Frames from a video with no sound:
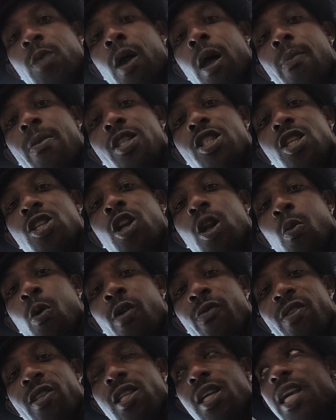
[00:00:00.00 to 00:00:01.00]
The problem is she's on
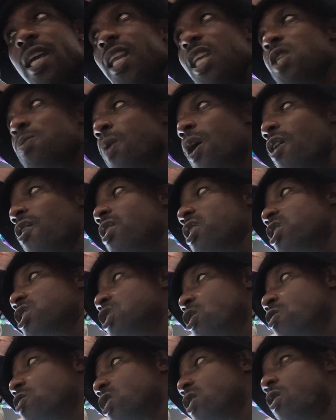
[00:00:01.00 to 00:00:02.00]
a work visa. It expired
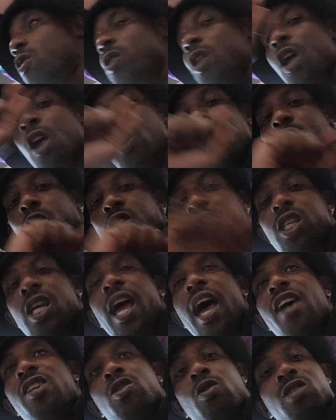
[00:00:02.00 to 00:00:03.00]
years ago. So
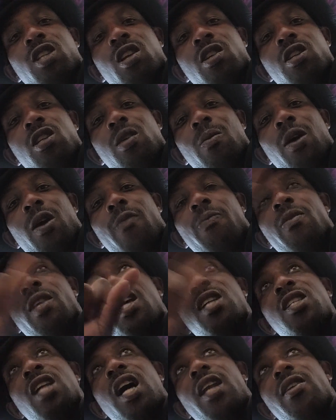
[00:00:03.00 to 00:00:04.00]
she has no citizenship here.
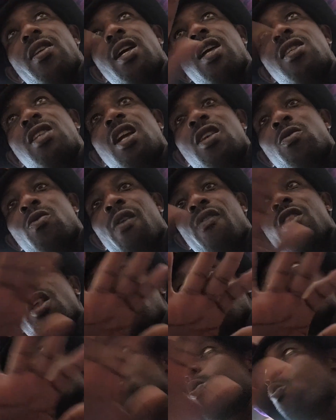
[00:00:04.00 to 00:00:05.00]
None. None
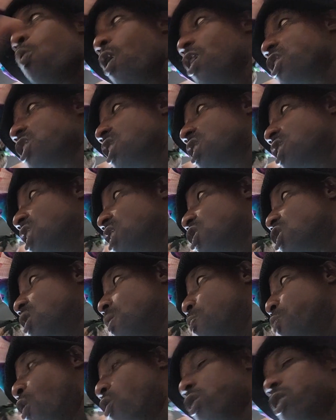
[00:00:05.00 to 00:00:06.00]
whatsoever. So what she did,
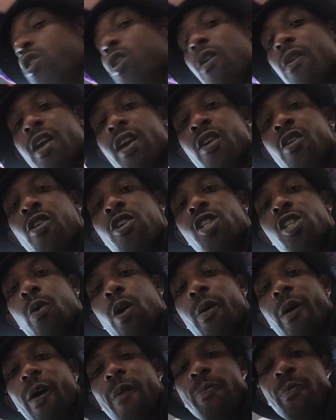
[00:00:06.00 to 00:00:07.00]
she broke the law. And here's
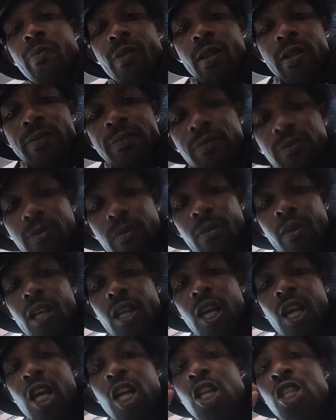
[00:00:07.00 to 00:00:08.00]
the way her.
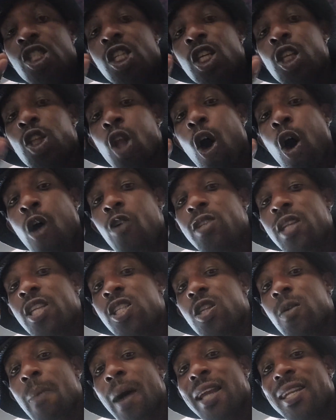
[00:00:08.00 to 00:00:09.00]
She logs
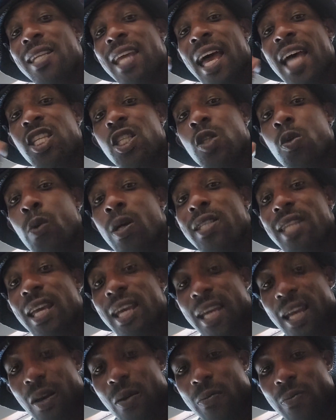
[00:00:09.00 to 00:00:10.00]
into my dad's
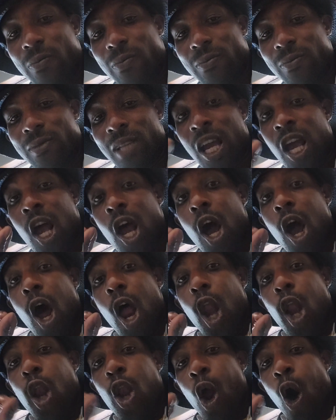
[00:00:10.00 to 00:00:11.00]
USAA account.
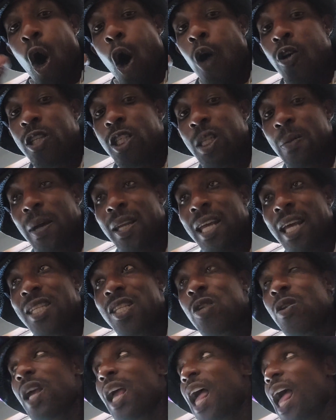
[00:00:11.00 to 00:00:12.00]
Logs into my
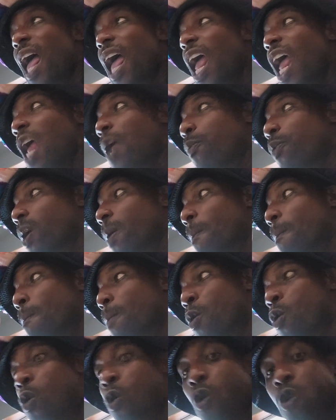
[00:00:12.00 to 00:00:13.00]
dad's and
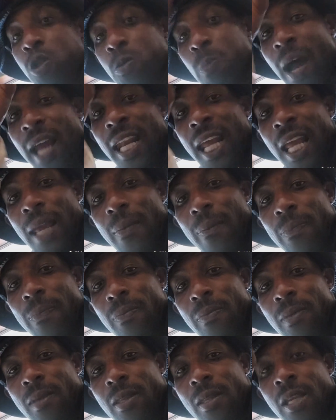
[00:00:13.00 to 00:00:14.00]
removes my
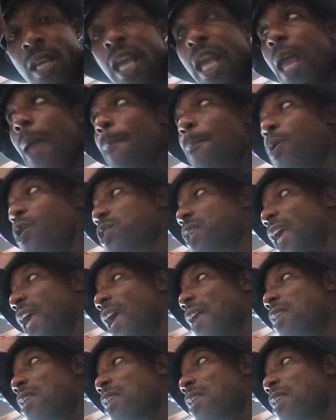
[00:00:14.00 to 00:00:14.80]
name and puts